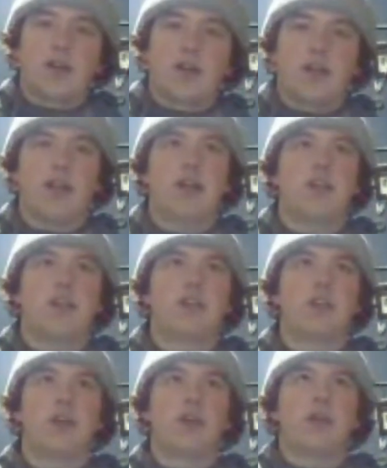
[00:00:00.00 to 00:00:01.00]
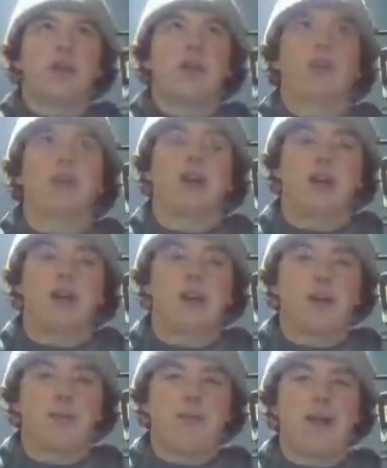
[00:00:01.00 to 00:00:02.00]
Yeah, so
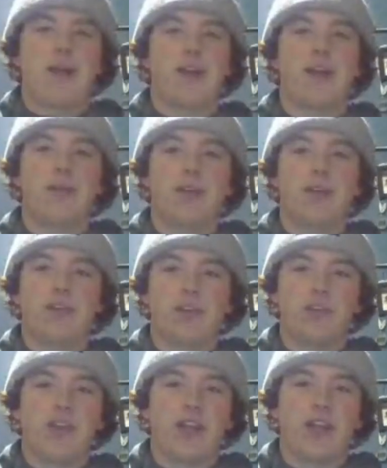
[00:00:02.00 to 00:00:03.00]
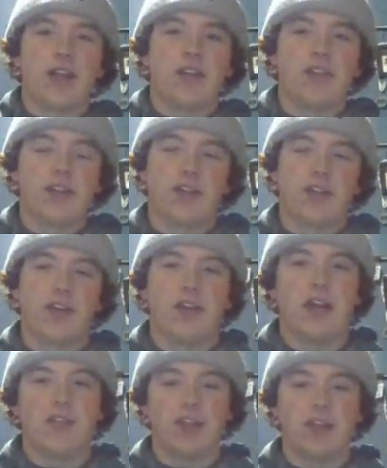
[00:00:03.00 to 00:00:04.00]
my line mates are Jake Isaac and
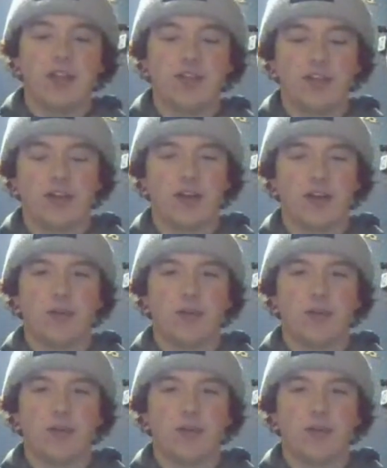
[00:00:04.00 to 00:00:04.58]
Gavin Giesler, and